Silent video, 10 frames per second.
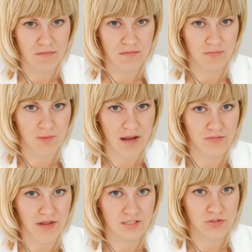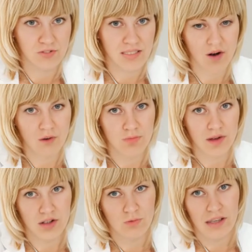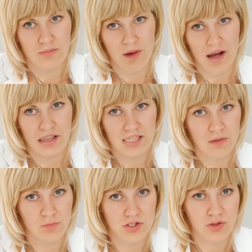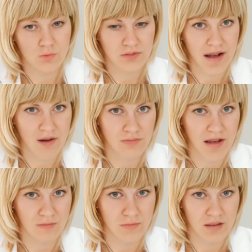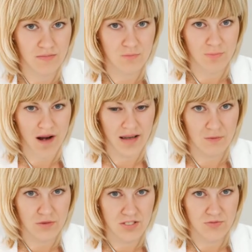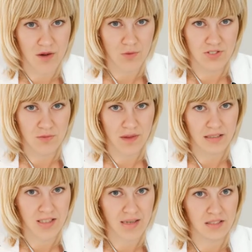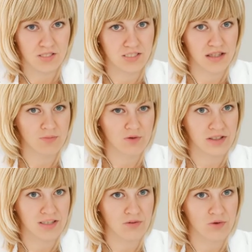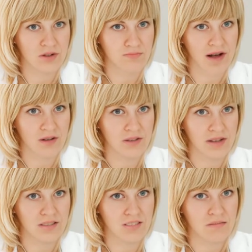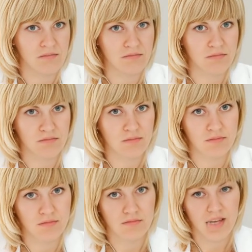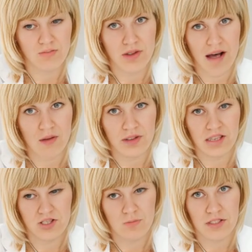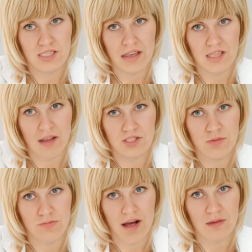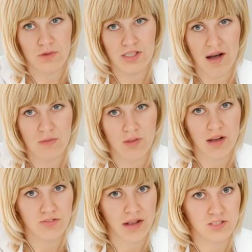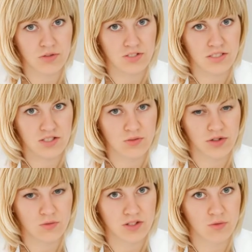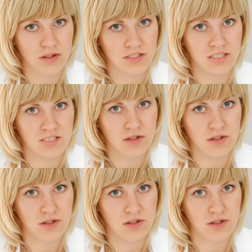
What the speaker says: Blood vessels help regulate body temperature. Without them, the body would struggle to maintain a stable internal environment. In reality, humans cannot survive without blood vessels. The circulatory system